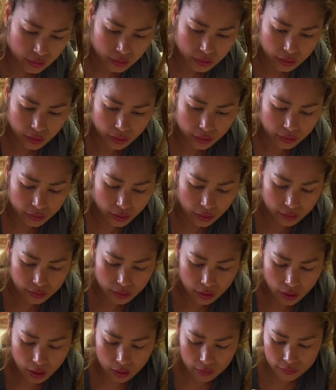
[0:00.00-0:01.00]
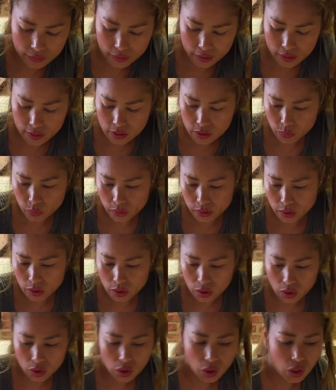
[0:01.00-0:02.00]
and then cover this with
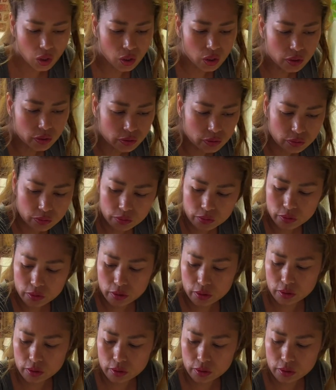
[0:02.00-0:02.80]
cloth or